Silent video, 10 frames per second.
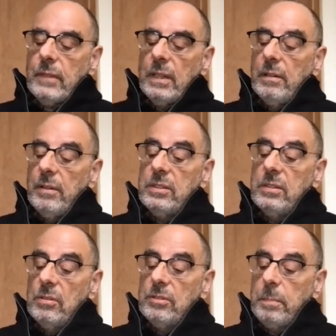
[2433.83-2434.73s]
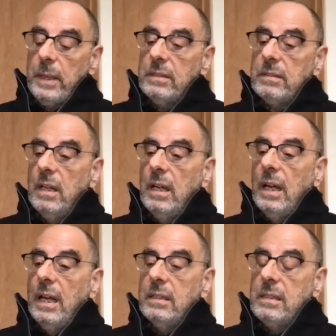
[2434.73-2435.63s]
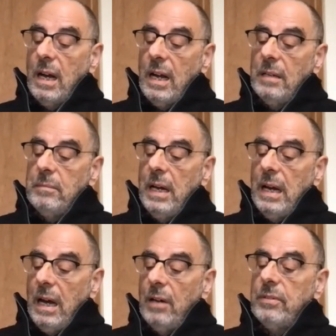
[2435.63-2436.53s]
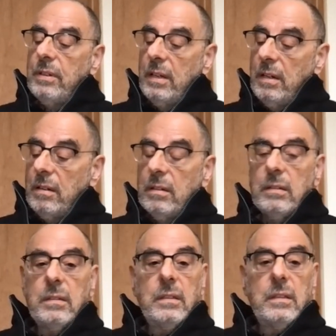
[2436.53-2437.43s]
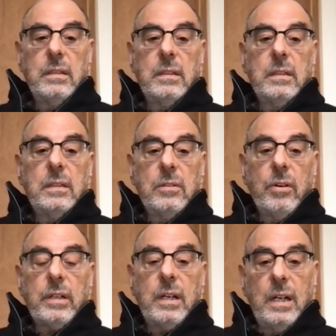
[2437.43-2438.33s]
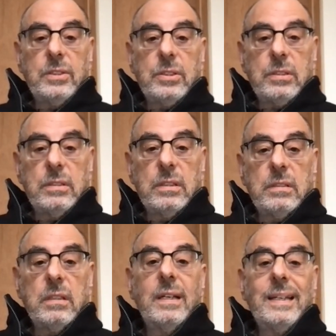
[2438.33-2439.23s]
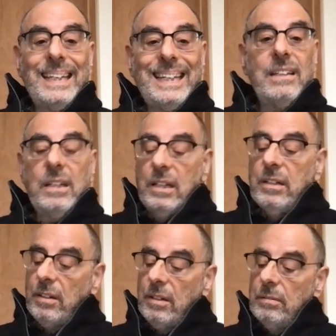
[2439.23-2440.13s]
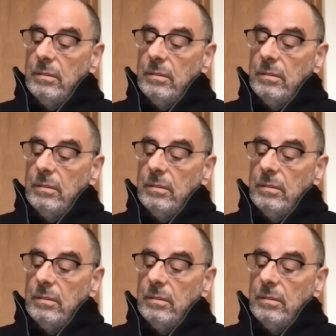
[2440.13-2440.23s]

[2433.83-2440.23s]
There is no space and time out there, nor consciousness in here.